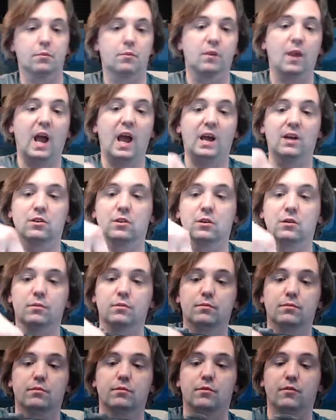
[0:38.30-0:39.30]
handle
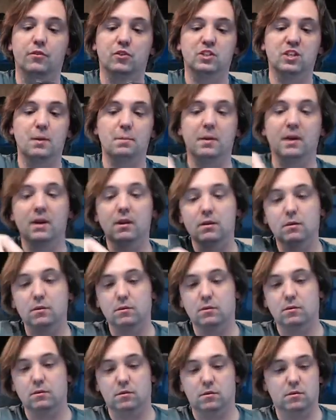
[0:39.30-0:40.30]
for tipping,
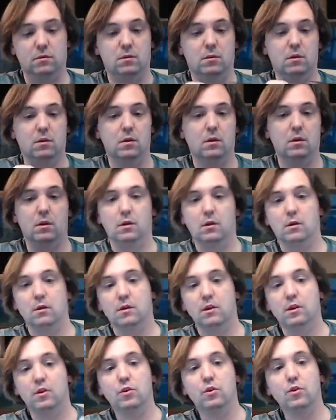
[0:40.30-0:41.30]

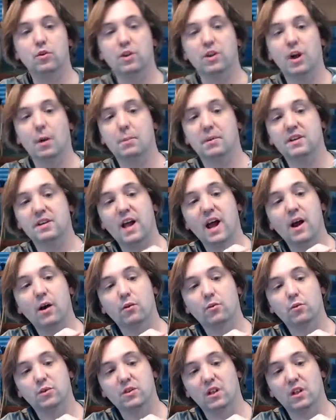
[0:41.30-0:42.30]
you know, unit up and down
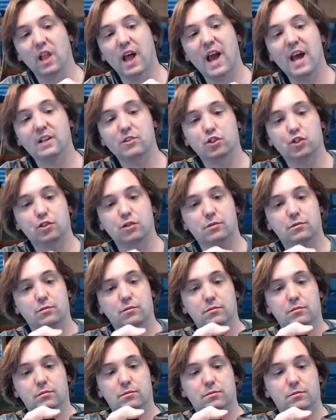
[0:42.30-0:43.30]
with the latch.
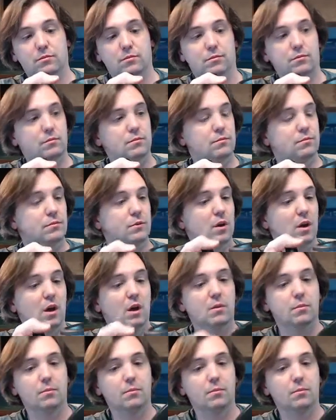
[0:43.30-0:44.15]
Okay.